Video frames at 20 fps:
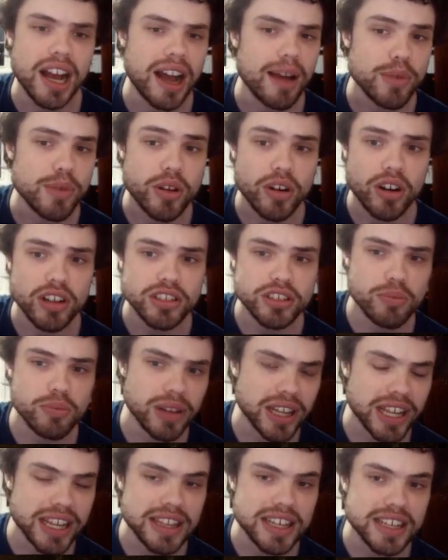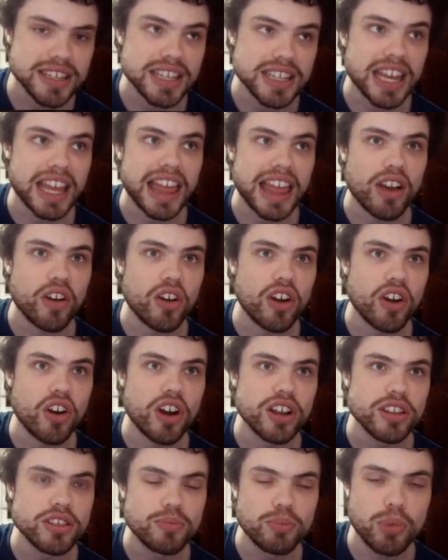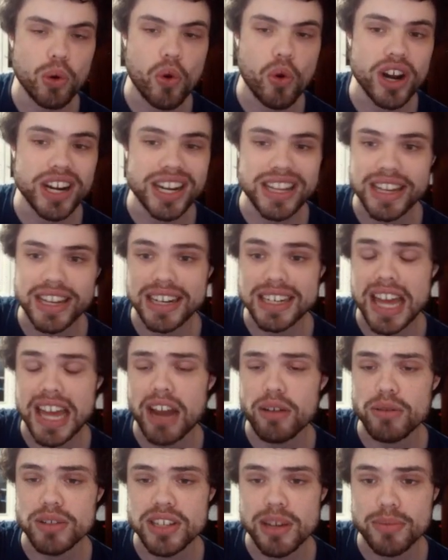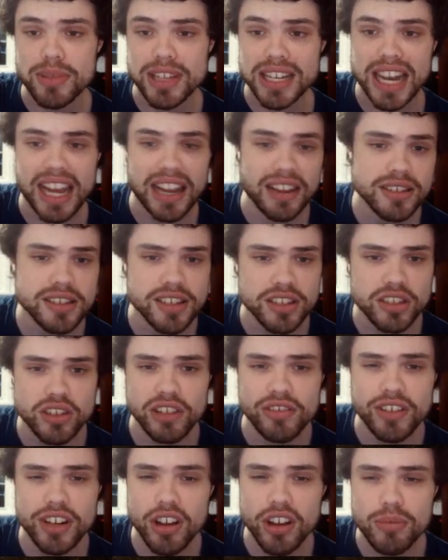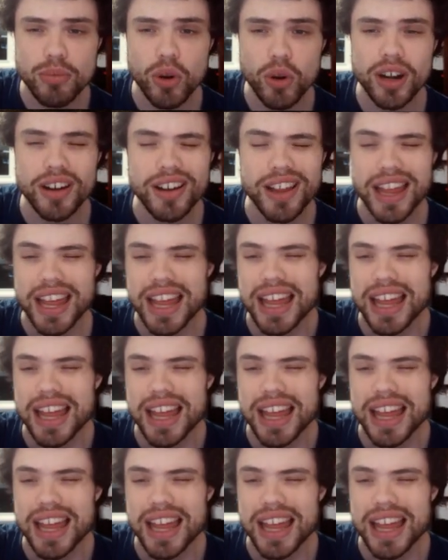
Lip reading: You can also play this on board and then attack with something else that's already on board.